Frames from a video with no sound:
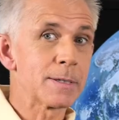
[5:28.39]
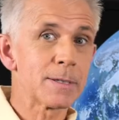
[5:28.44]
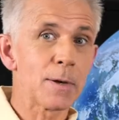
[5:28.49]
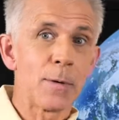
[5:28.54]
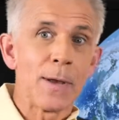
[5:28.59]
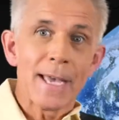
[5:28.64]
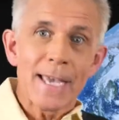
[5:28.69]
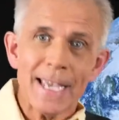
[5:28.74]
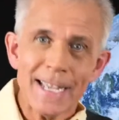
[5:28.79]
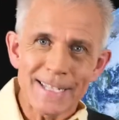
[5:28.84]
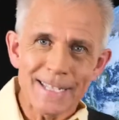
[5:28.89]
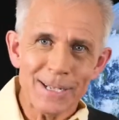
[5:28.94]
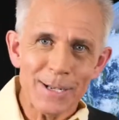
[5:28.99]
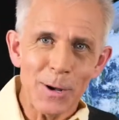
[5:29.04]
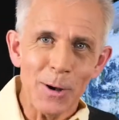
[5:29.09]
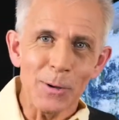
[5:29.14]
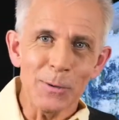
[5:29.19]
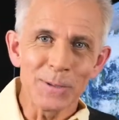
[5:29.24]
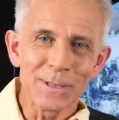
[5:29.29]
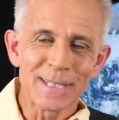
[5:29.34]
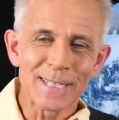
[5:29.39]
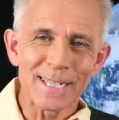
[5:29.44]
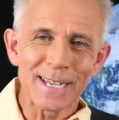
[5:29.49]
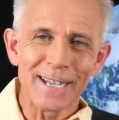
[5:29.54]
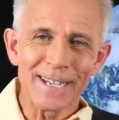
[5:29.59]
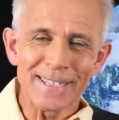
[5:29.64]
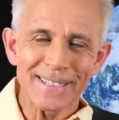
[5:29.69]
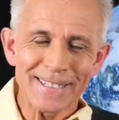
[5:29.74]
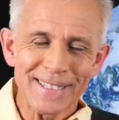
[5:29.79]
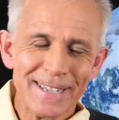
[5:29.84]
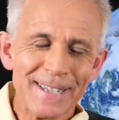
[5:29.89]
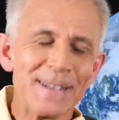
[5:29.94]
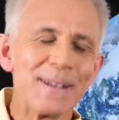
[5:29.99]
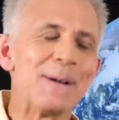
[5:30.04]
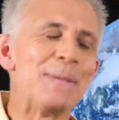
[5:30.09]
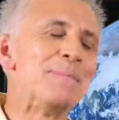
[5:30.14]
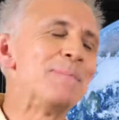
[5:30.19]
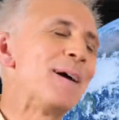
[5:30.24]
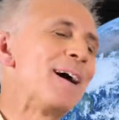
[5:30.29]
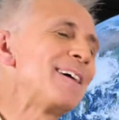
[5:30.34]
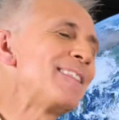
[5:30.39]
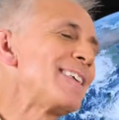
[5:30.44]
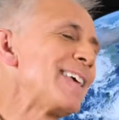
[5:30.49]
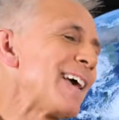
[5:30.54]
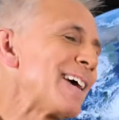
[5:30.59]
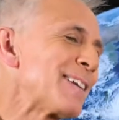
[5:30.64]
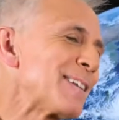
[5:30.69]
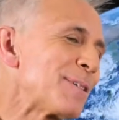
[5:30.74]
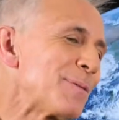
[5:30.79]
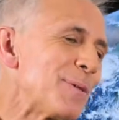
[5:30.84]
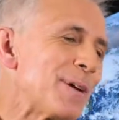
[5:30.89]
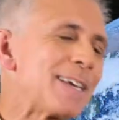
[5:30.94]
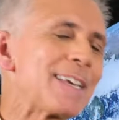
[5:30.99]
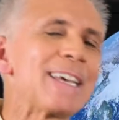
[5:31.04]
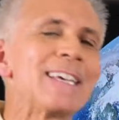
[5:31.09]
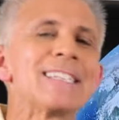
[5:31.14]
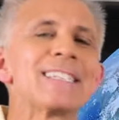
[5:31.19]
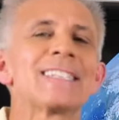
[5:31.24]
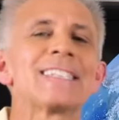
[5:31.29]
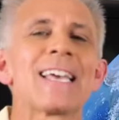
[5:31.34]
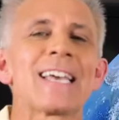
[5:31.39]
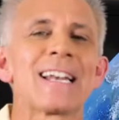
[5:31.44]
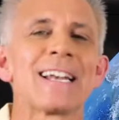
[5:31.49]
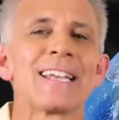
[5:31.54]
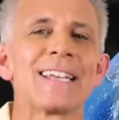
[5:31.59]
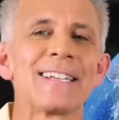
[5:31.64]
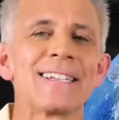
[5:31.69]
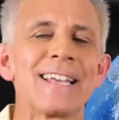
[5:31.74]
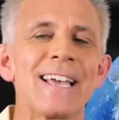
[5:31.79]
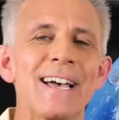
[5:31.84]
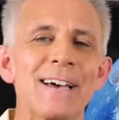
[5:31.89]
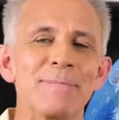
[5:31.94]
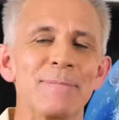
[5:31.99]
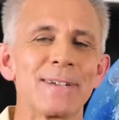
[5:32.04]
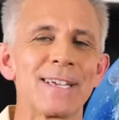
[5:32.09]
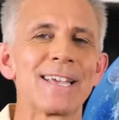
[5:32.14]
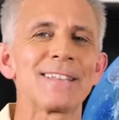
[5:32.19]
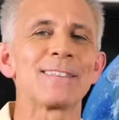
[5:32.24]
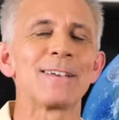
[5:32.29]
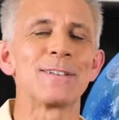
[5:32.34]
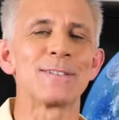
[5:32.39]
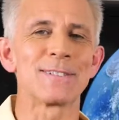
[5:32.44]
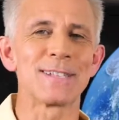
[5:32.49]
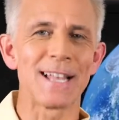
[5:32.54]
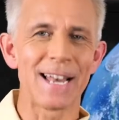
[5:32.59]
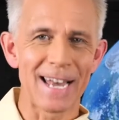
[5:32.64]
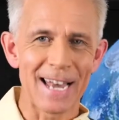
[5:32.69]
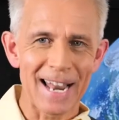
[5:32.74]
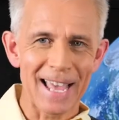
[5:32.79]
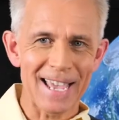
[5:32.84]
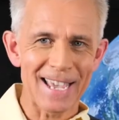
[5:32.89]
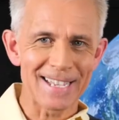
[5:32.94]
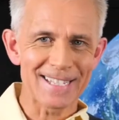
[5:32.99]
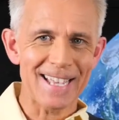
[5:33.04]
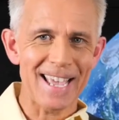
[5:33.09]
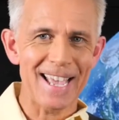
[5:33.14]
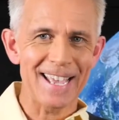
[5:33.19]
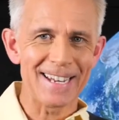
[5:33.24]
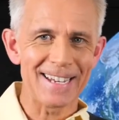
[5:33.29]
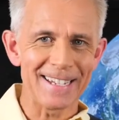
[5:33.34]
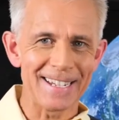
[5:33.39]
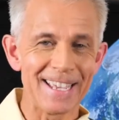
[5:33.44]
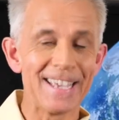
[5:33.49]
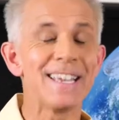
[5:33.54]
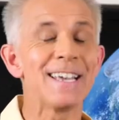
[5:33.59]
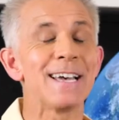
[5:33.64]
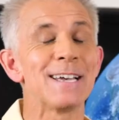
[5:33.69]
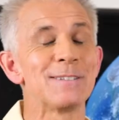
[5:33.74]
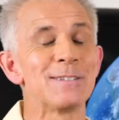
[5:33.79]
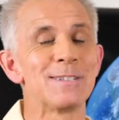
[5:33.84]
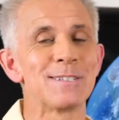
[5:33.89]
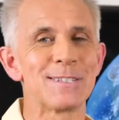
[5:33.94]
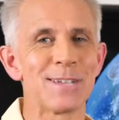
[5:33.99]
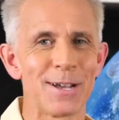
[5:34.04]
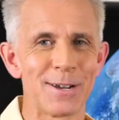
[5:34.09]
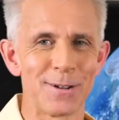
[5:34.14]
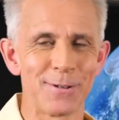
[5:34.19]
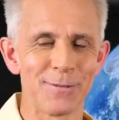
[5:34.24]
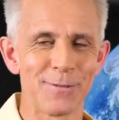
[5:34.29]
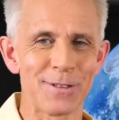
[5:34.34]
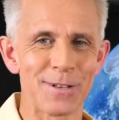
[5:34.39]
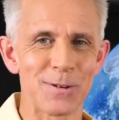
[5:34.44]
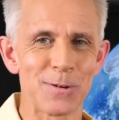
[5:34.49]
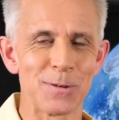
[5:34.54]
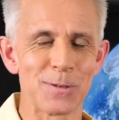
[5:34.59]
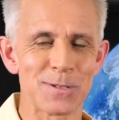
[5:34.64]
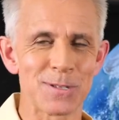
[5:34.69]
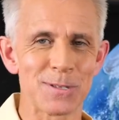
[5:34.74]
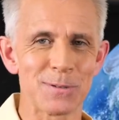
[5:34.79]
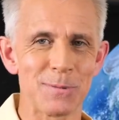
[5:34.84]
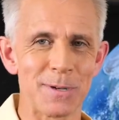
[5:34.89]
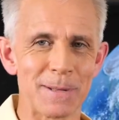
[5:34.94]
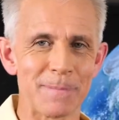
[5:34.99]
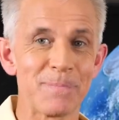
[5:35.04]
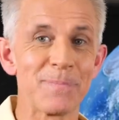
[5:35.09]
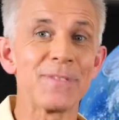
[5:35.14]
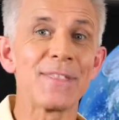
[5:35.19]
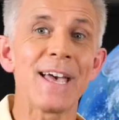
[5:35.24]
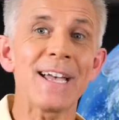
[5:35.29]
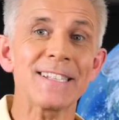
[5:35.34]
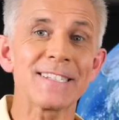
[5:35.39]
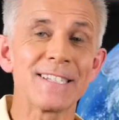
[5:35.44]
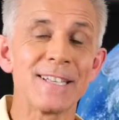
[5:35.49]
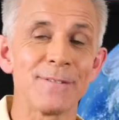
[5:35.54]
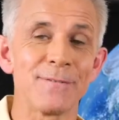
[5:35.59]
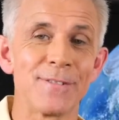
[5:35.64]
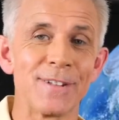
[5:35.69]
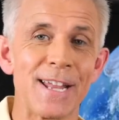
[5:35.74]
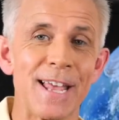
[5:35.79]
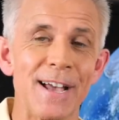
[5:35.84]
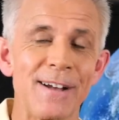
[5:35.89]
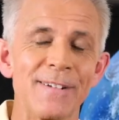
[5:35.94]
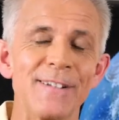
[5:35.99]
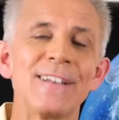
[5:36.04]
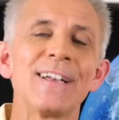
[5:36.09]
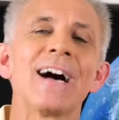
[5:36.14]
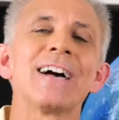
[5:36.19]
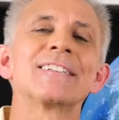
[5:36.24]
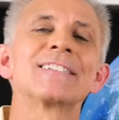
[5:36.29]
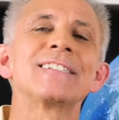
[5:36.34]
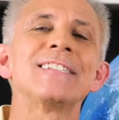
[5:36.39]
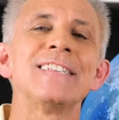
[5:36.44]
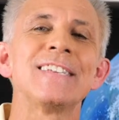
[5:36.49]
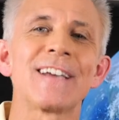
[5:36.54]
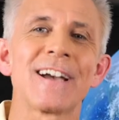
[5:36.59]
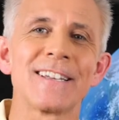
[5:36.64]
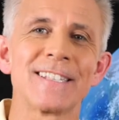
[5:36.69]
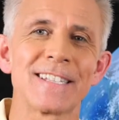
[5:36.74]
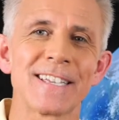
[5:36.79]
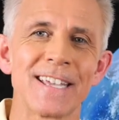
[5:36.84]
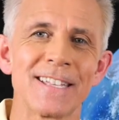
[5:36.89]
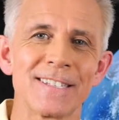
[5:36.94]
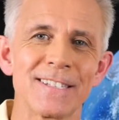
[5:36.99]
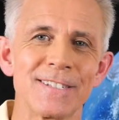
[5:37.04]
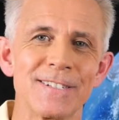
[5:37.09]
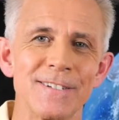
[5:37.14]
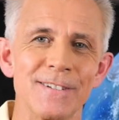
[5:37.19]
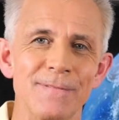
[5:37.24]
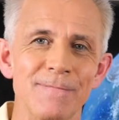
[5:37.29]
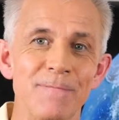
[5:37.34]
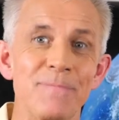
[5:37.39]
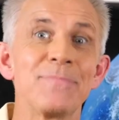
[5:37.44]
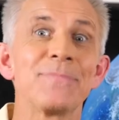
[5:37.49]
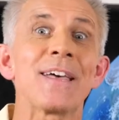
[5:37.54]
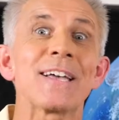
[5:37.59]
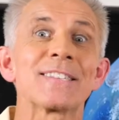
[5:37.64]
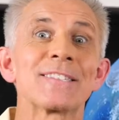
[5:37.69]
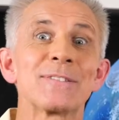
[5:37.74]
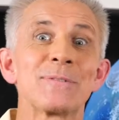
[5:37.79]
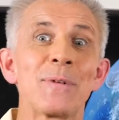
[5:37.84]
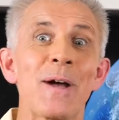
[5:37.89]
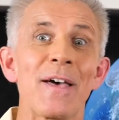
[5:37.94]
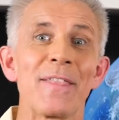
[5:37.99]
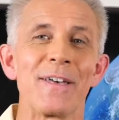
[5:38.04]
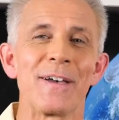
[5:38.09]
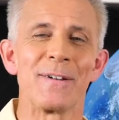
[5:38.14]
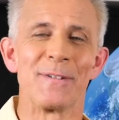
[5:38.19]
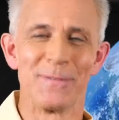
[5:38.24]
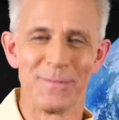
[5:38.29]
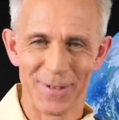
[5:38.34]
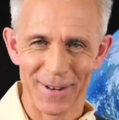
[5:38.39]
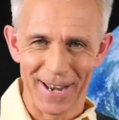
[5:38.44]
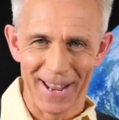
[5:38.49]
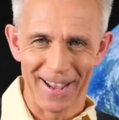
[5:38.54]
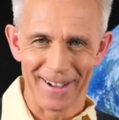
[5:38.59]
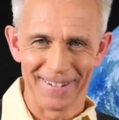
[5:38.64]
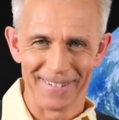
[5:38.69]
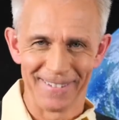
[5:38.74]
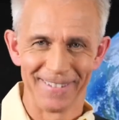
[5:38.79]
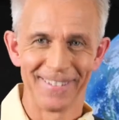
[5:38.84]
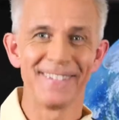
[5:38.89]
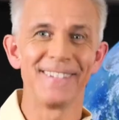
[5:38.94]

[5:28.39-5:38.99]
So it's a cold start, and by the end of the week settling down, but get those layers handy as we start off the course of the week. That's it for now. I'll see you guys again soon. That's the weather for now.